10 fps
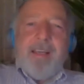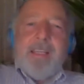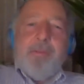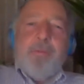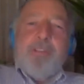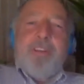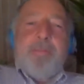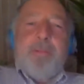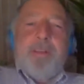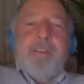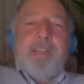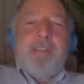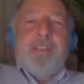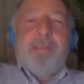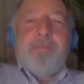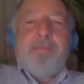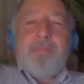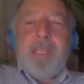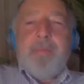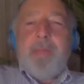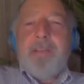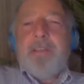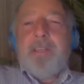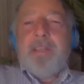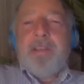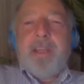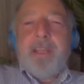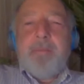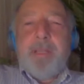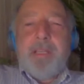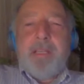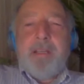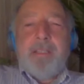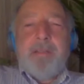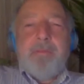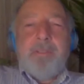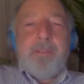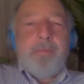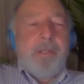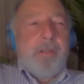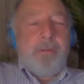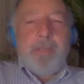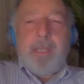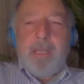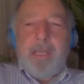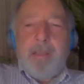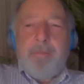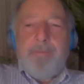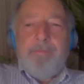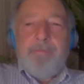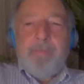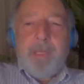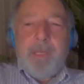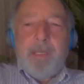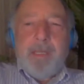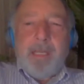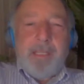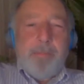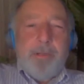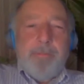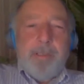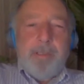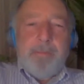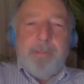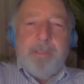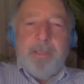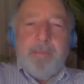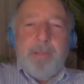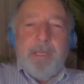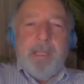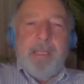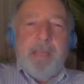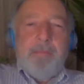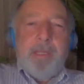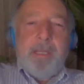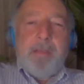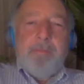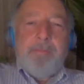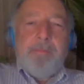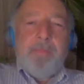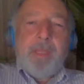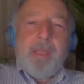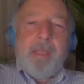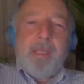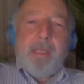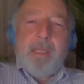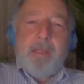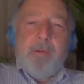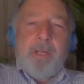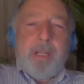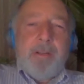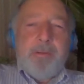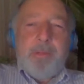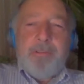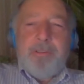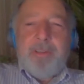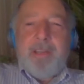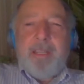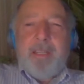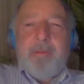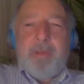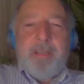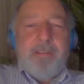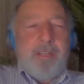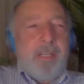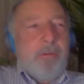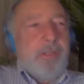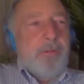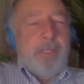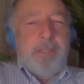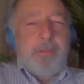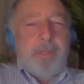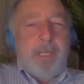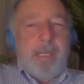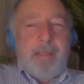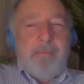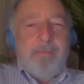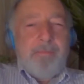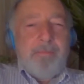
In Richard's presentation, he mentioned the design meeting held at Windermere, UK. I had the privilege of participating in that meeting. When I heard Richard say that it was in January 2020,